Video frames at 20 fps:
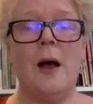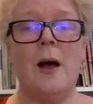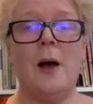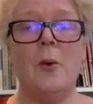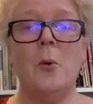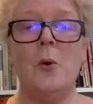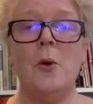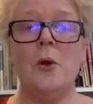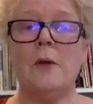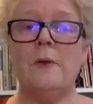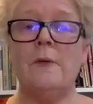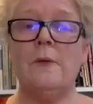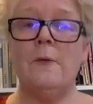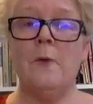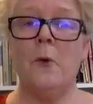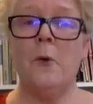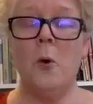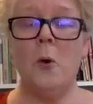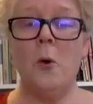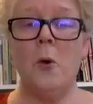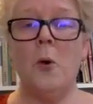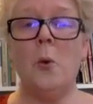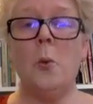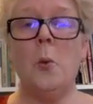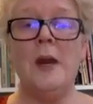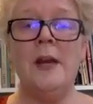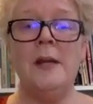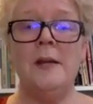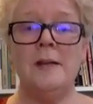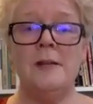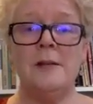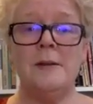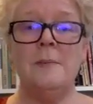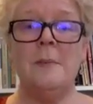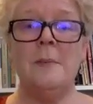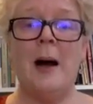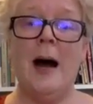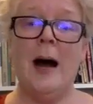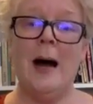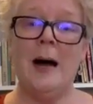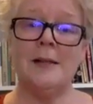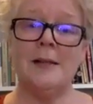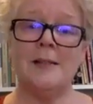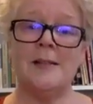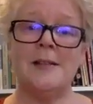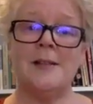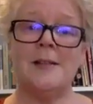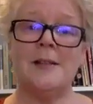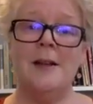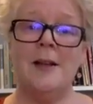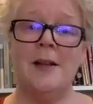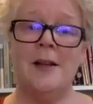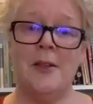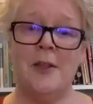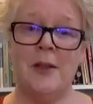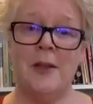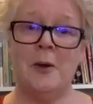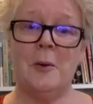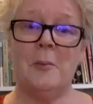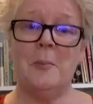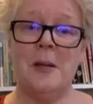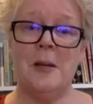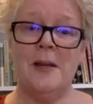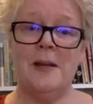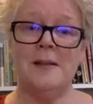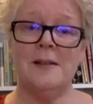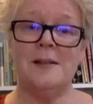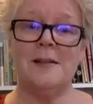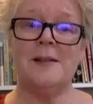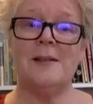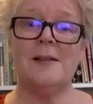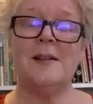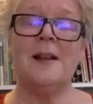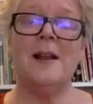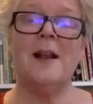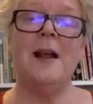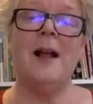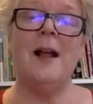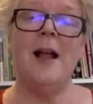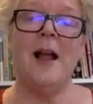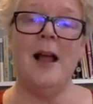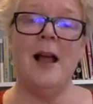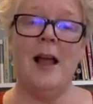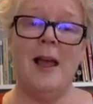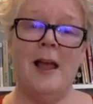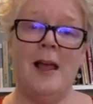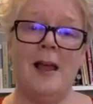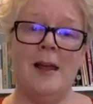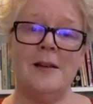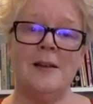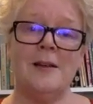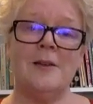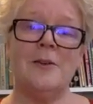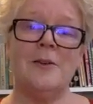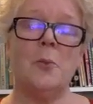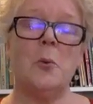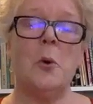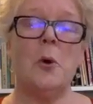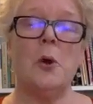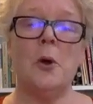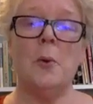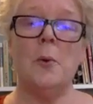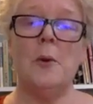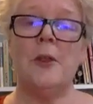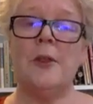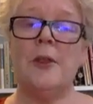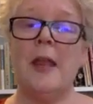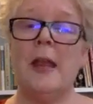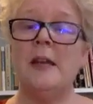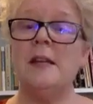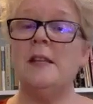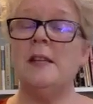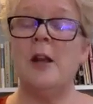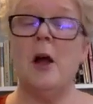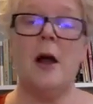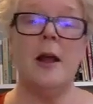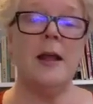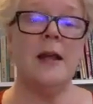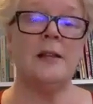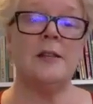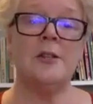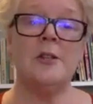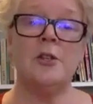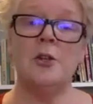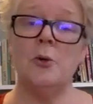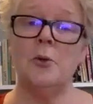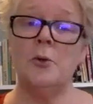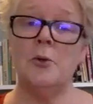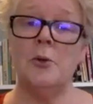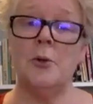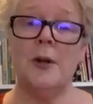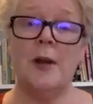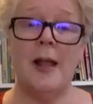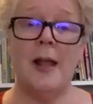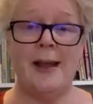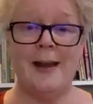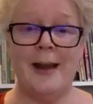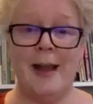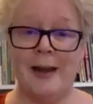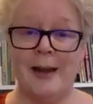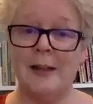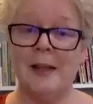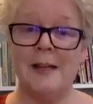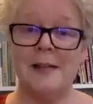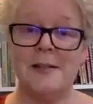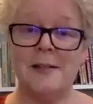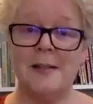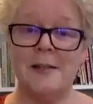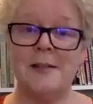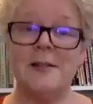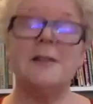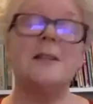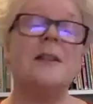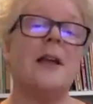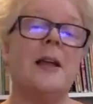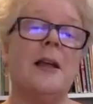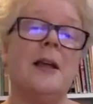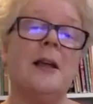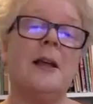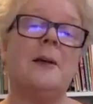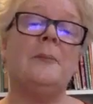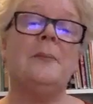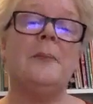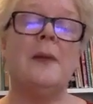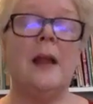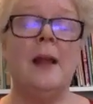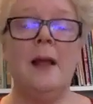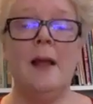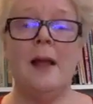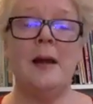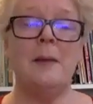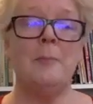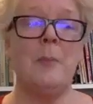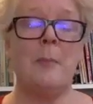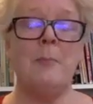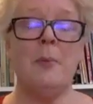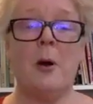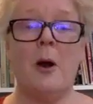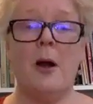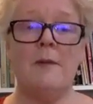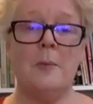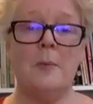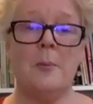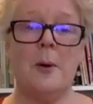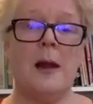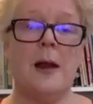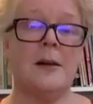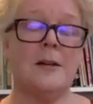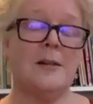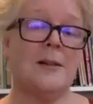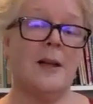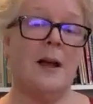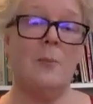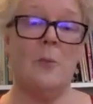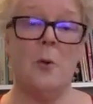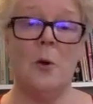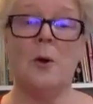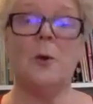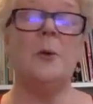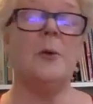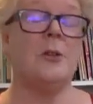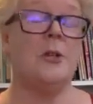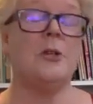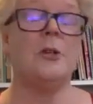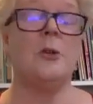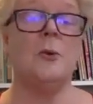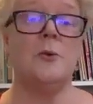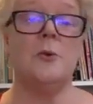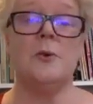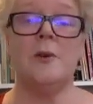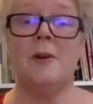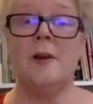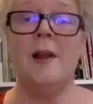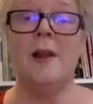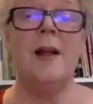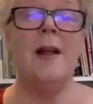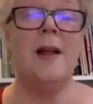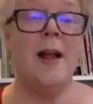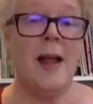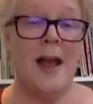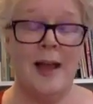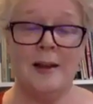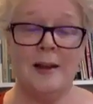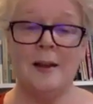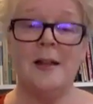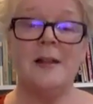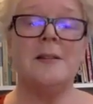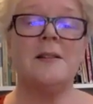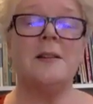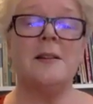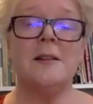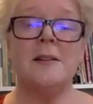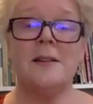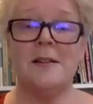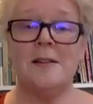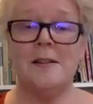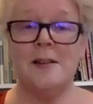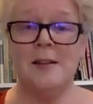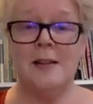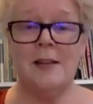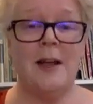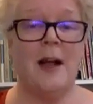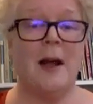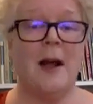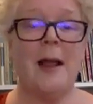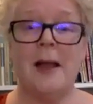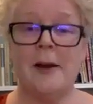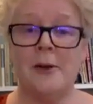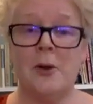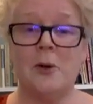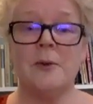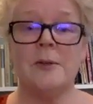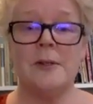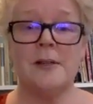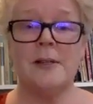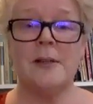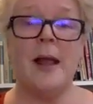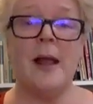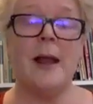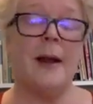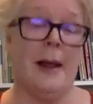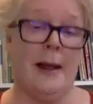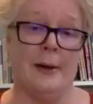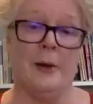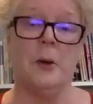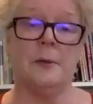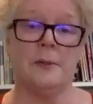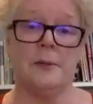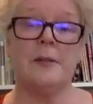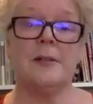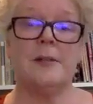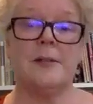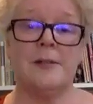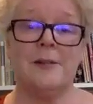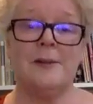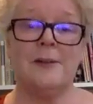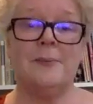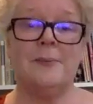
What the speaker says: work for Wyndham Arts Therapies and work with NDIS children and adolescents there. And in my private practice, I work with children, adolescents, young adults and adults.